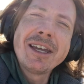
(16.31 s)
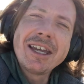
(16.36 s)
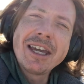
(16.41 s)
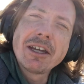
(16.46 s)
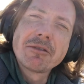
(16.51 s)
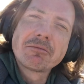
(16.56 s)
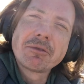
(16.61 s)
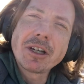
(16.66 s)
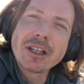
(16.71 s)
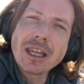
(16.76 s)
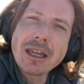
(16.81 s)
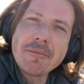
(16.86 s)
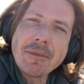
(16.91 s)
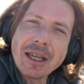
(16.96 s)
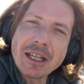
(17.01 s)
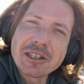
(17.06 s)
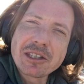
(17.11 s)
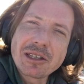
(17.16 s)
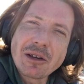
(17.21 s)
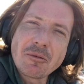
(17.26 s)
It really
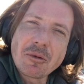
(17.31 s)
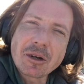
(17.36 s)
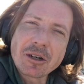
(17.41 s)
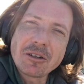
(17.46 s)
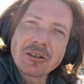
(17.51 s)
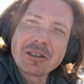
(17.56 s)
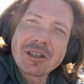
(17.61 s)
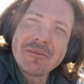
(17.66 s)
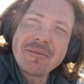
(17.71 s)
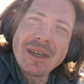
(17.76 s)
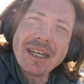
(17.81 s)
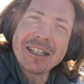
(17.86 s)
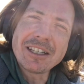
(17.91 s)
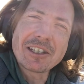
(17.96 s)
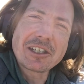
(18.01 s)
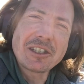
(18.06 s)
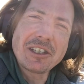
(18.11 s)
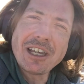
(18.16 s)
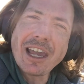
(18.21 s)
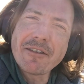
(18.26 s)
means the world to me to
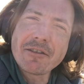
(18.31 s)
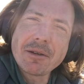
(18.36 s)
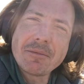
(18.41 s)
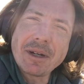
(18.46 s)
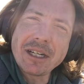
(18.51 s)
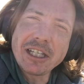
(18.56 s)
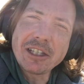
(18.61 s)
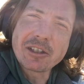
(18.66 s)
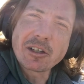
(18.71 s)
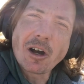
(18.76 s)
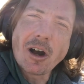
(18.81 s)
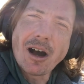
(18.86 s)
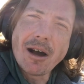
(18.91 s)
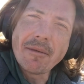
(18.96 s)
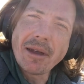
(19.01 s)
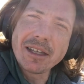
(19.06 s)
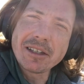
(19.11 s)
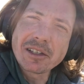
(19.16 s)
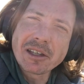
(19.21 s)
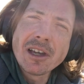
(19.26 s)
see everybody's
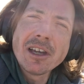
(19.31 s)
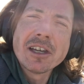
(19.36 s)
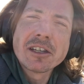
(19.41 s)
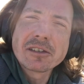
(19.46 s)
comments.